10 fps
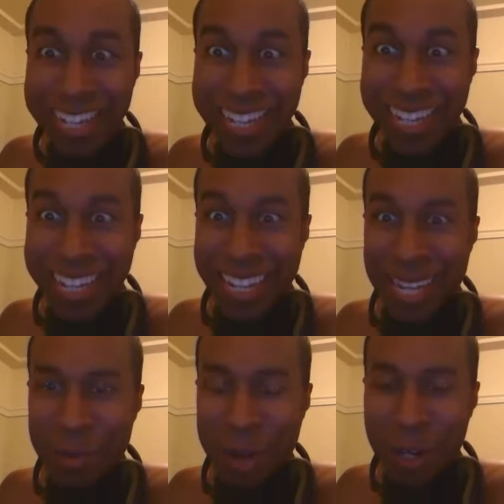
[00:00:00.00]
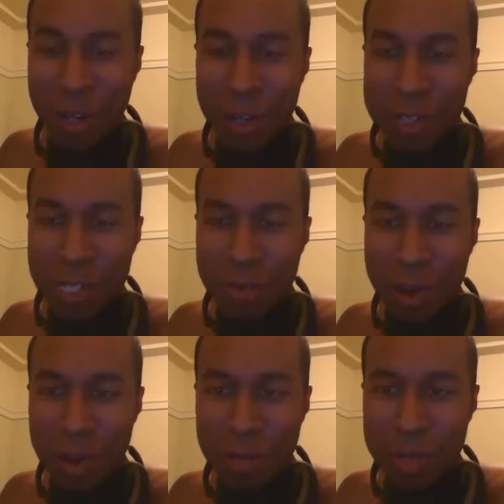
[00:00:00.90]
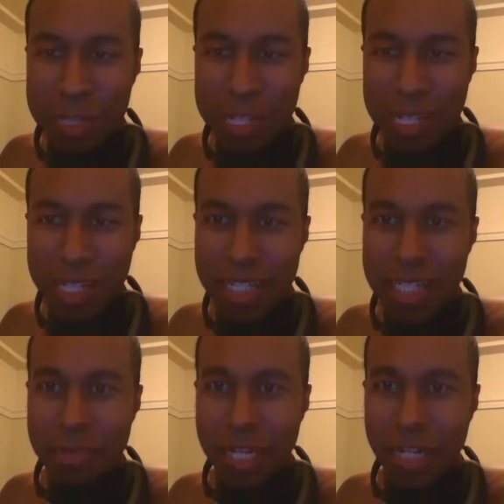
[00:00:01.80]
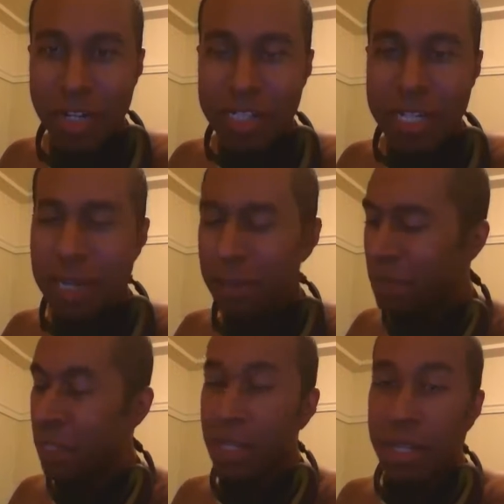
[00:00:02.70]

Uh, working on some more music. It's been a long time.